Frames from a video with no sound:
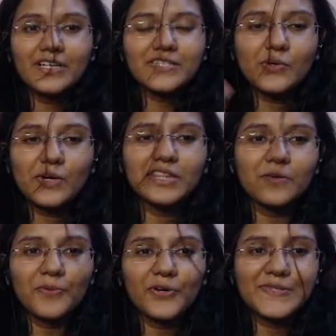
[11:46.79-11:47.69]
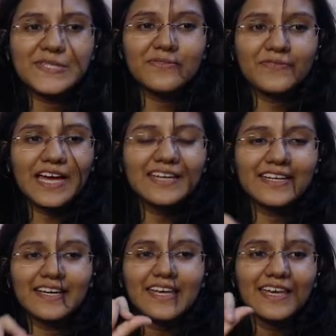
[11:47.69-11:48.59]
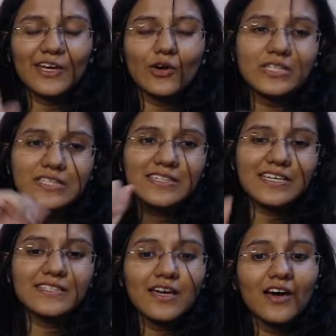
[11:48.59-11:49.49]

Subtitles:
So in the process of that, he also says